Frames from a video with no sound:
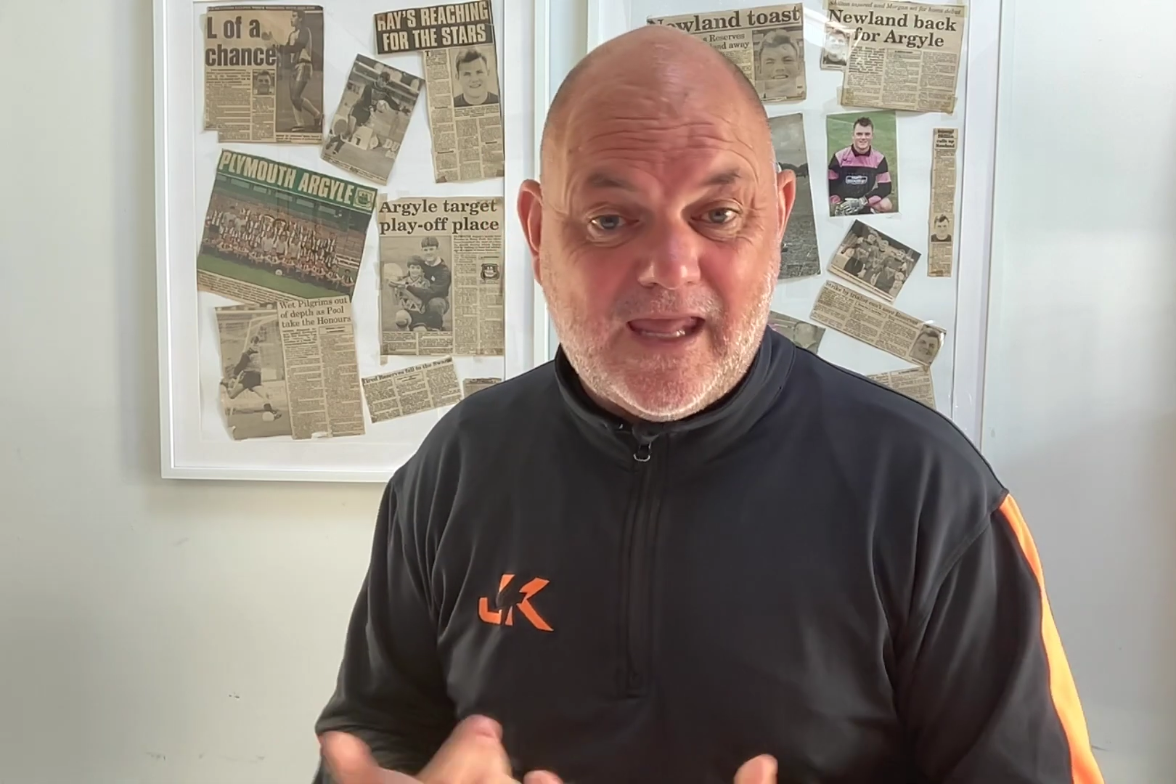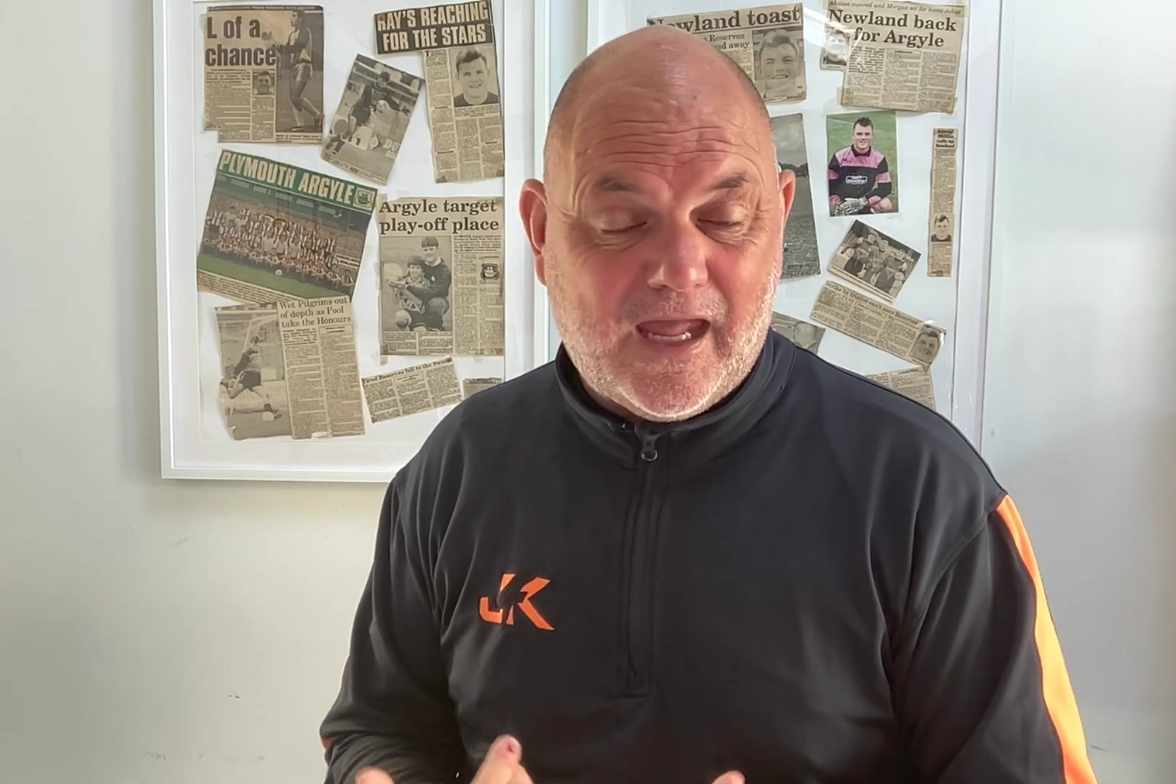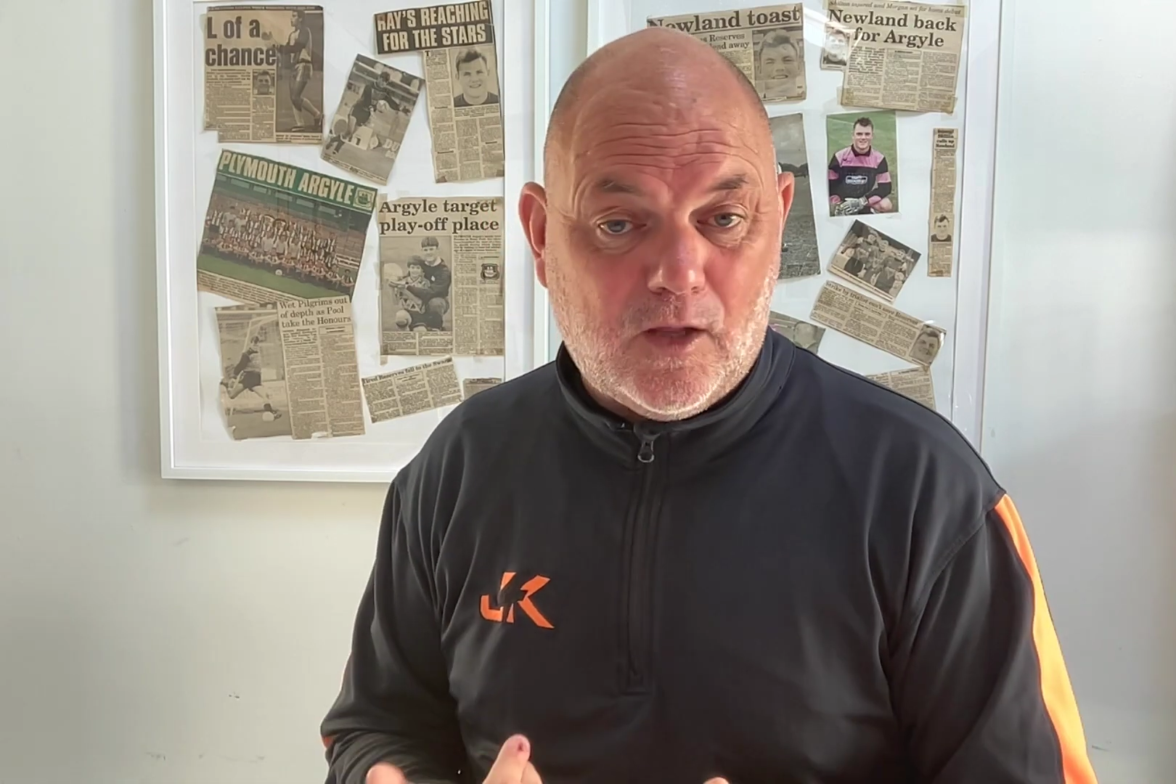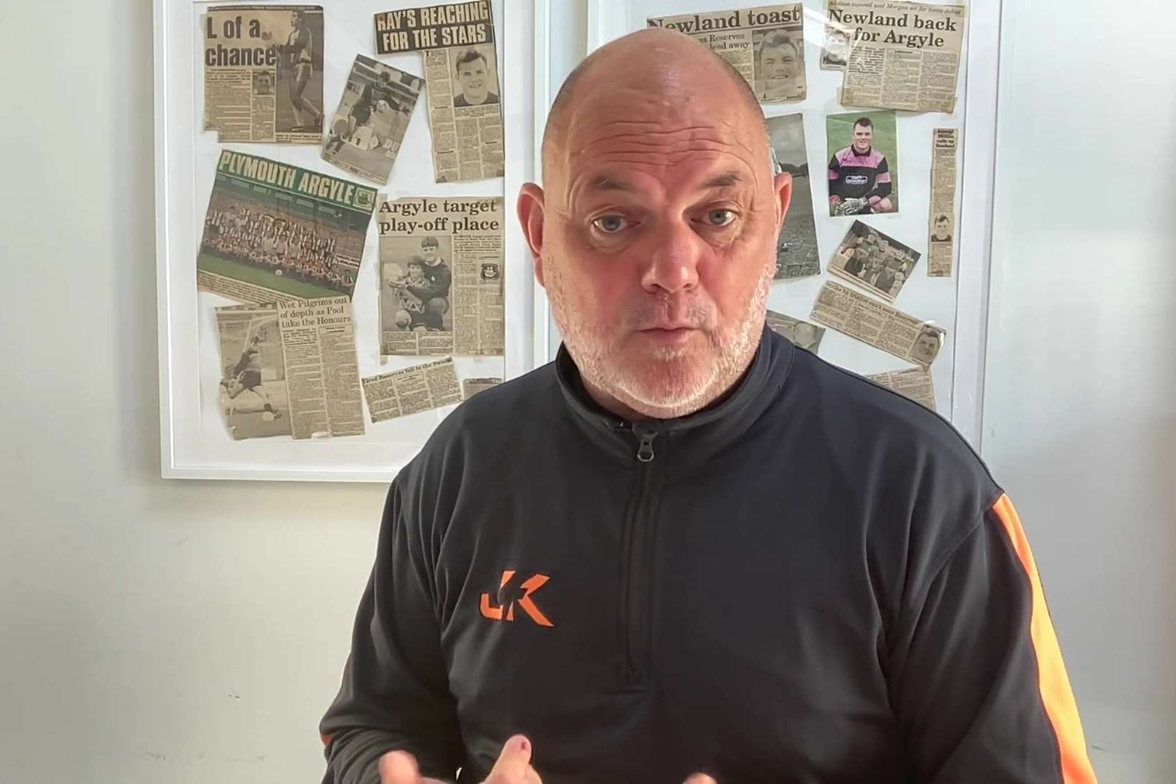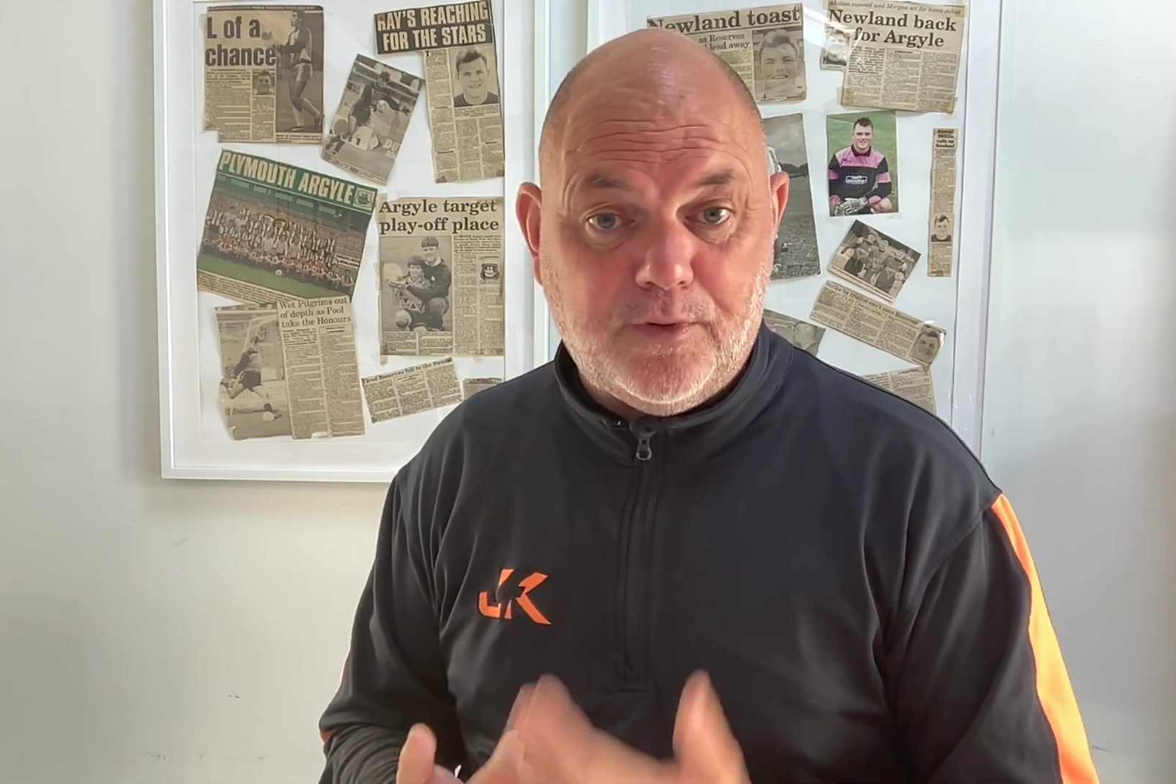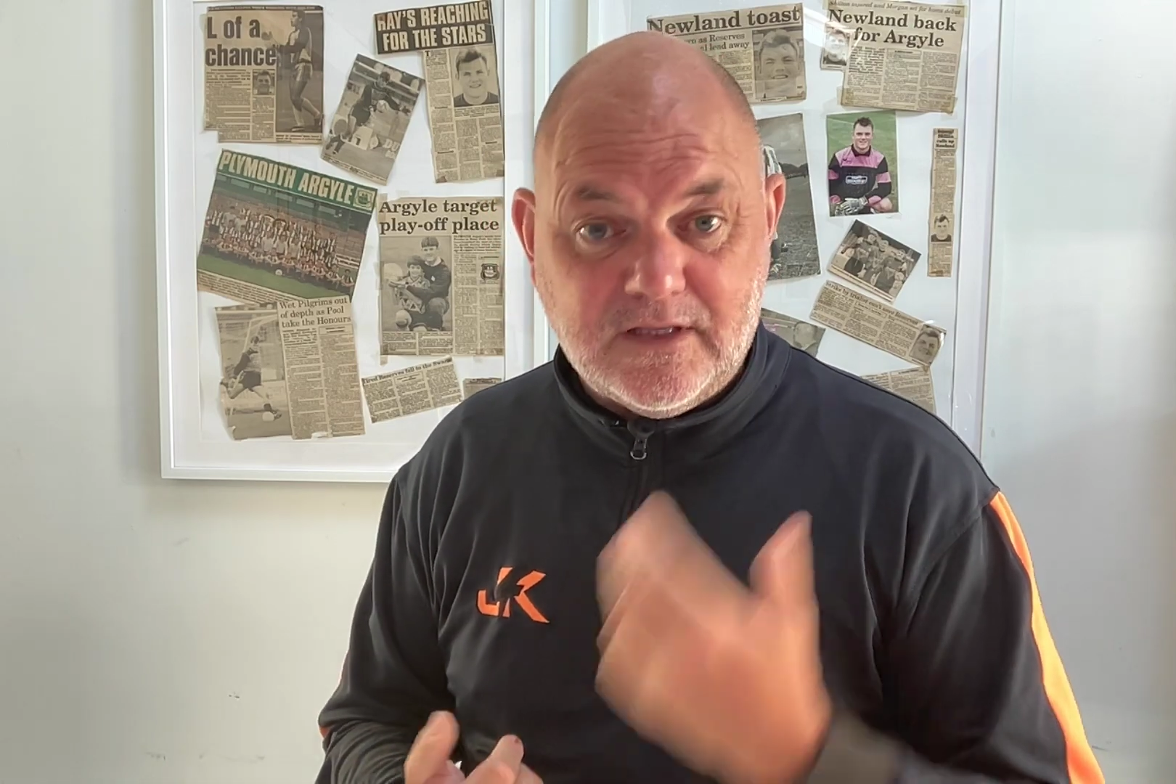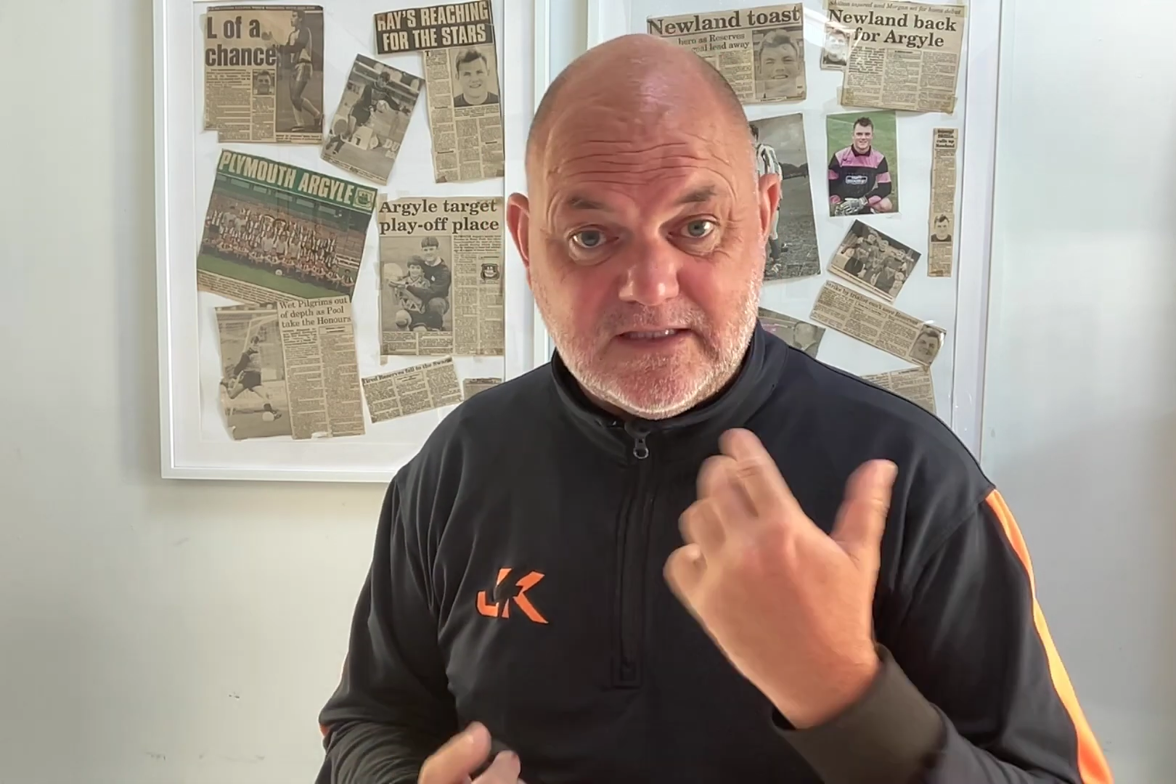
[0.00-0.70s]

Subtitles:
help in